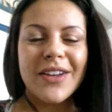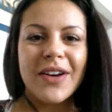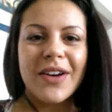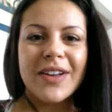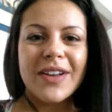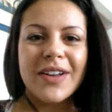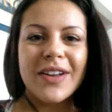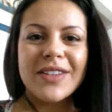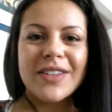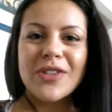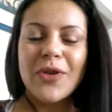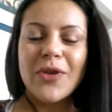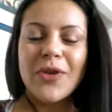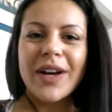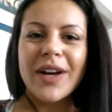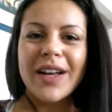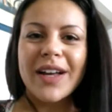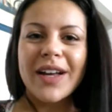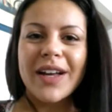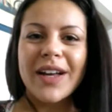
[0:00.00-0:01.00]

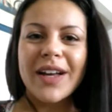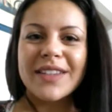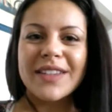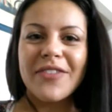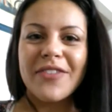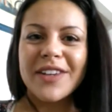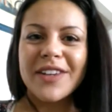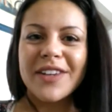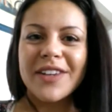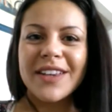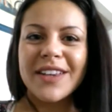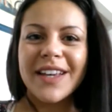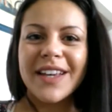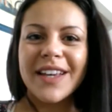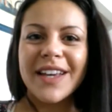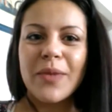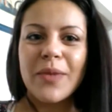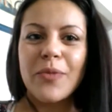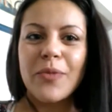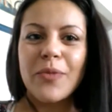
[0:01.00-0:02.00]
So
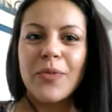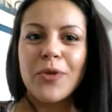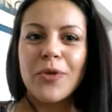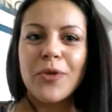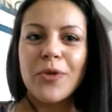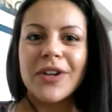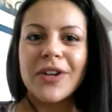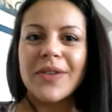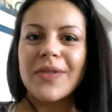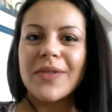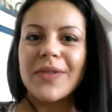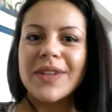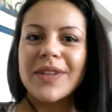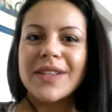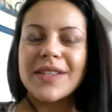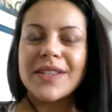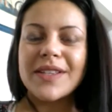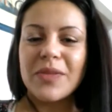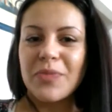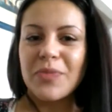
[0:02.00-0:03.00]
definitely more
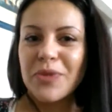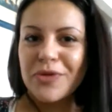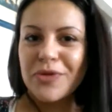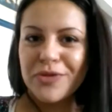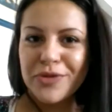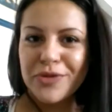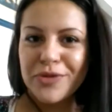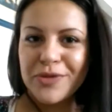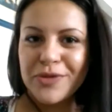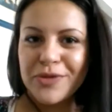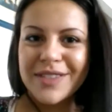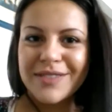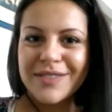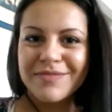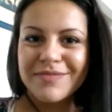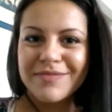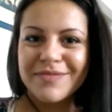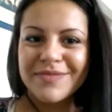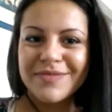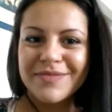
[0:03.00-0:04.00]
simple foods.
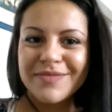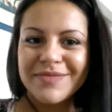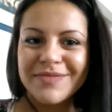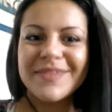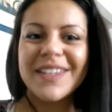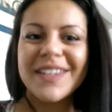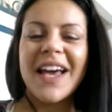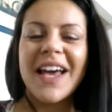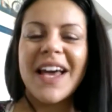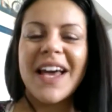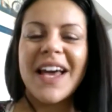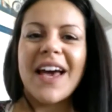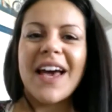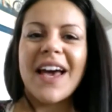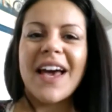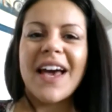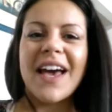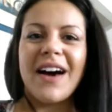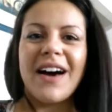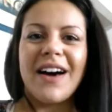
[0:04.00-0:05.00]

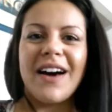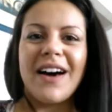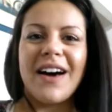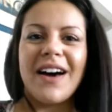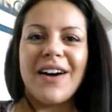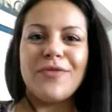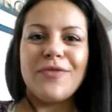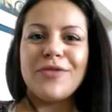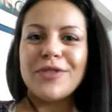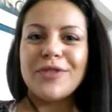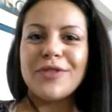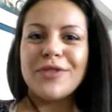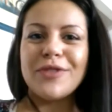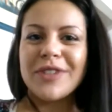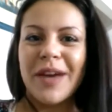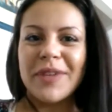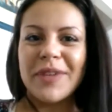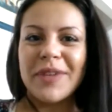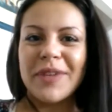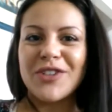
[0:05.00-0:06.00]
Food
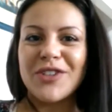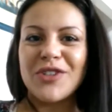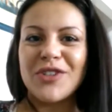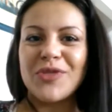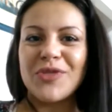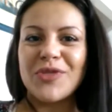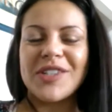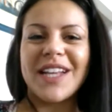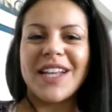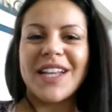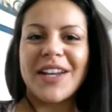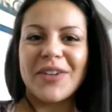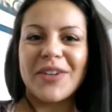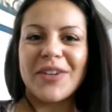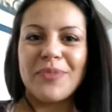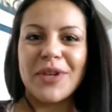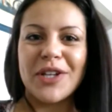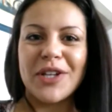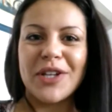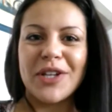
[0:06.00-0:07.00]
combinations was another
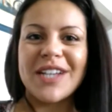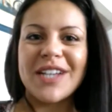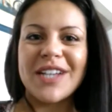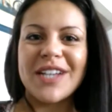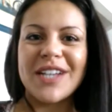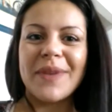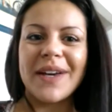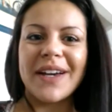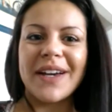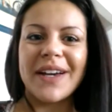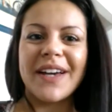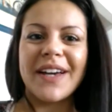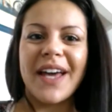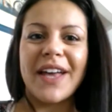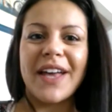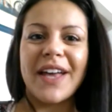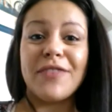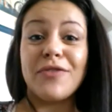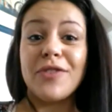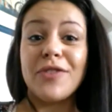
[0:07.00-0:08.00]
big topic,
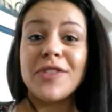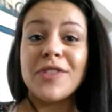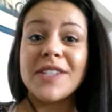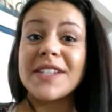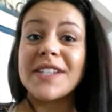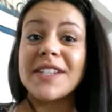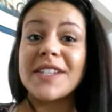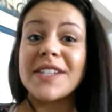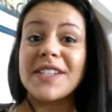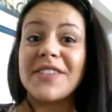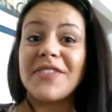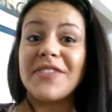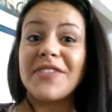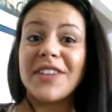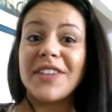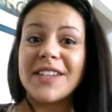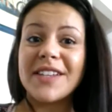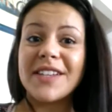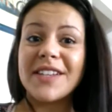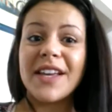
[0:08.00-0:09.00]
and food
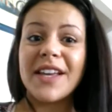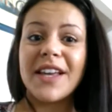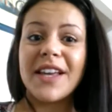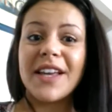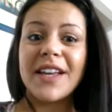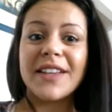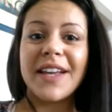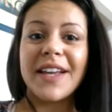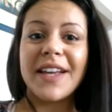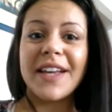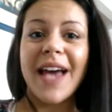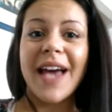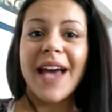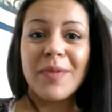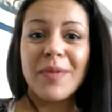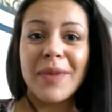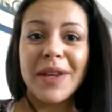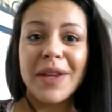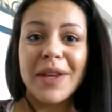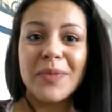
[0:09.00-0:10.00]
sensitivities in the Happy
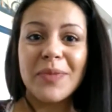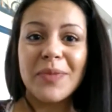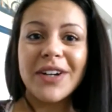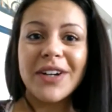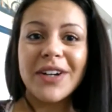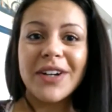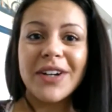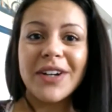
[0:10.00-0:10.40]
Belly book.